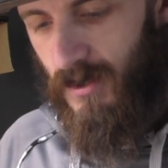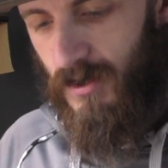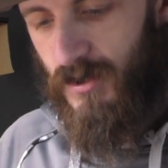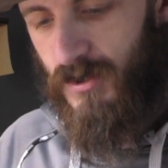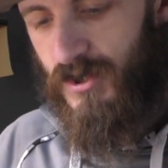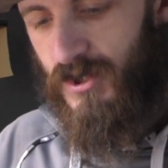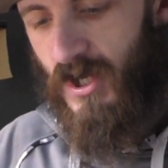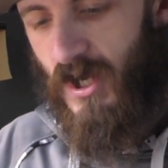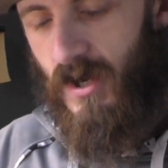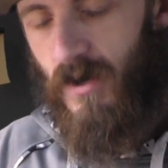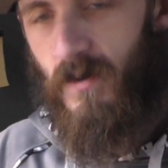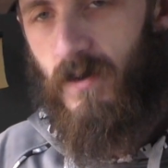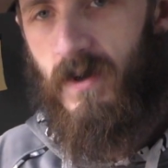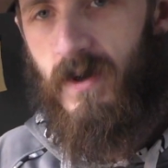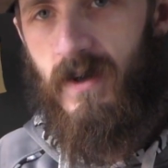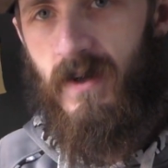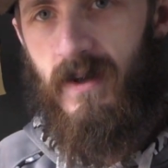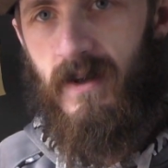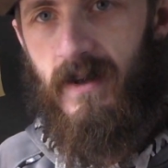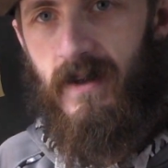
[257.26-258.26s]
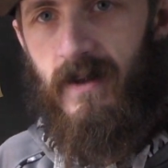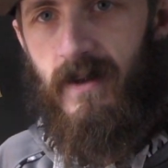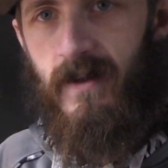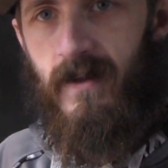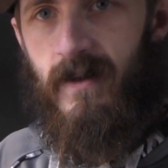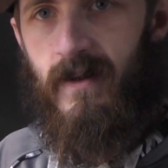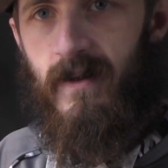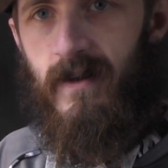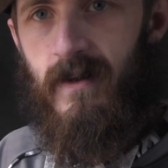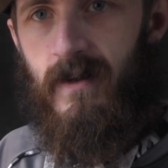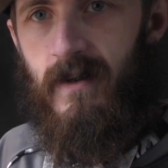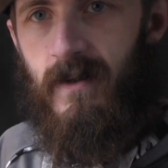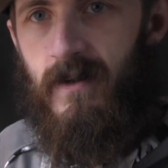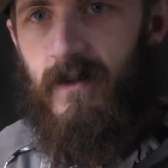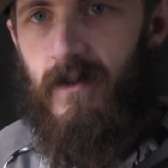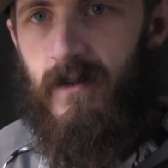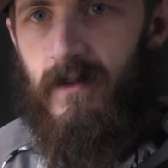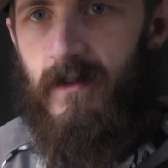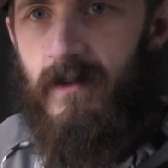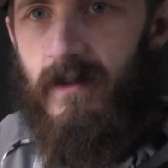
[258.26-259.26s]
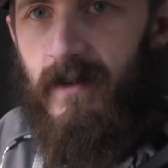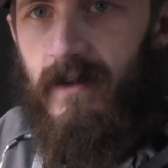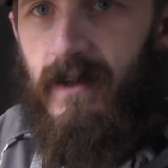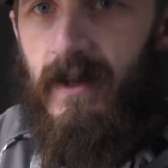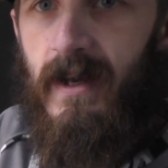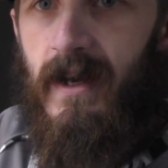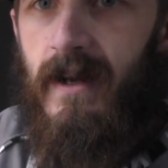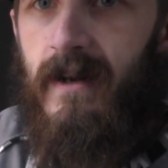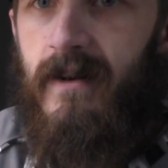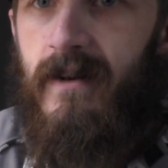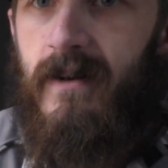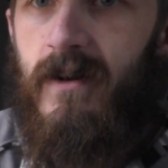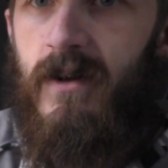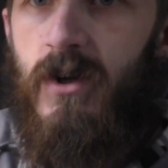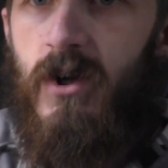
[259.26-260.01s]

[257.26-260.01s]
So, look at that.